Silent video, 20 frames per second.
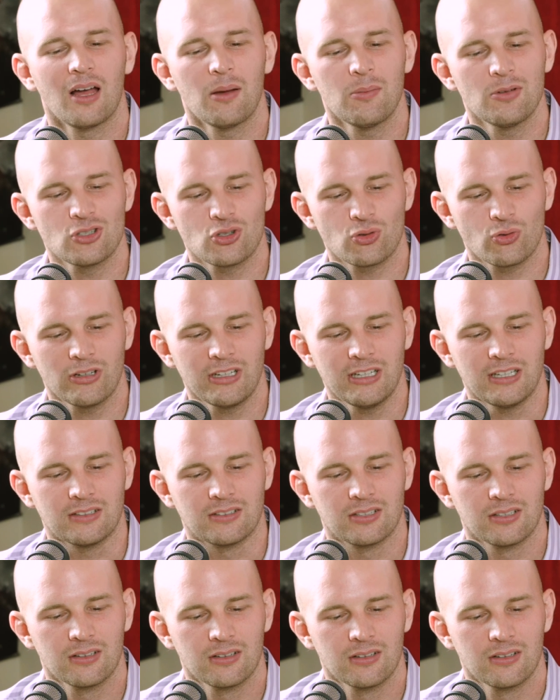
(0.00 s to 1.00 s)
I'm
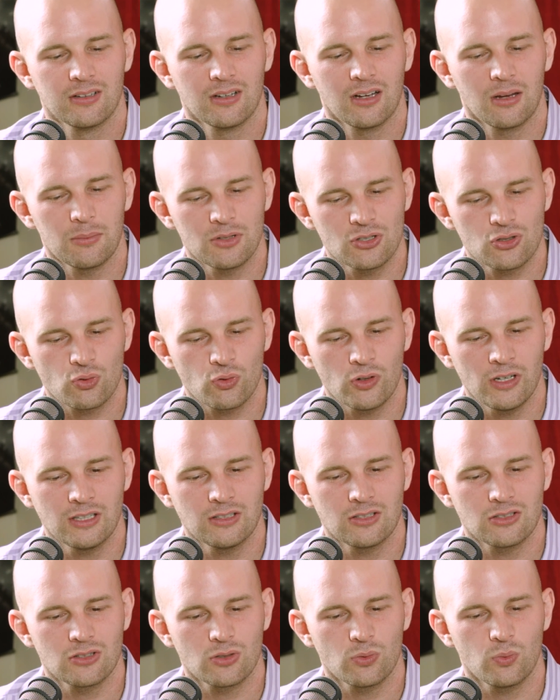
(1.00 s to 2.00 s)
intrigued. I'm
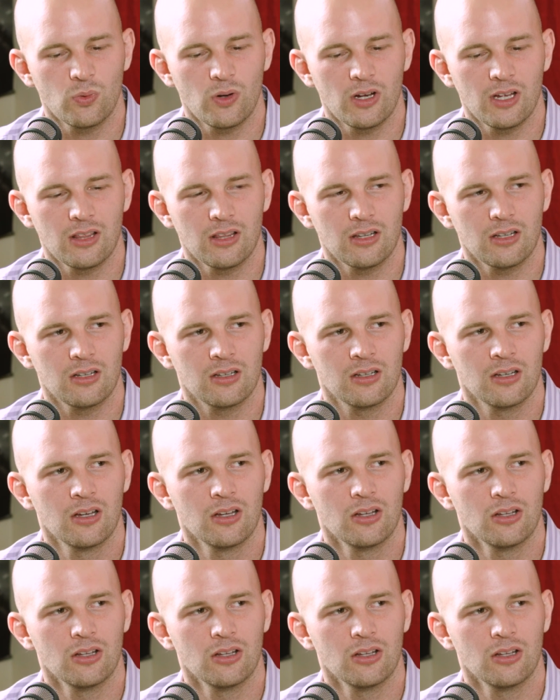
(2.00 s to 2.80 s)
intrigued as to whether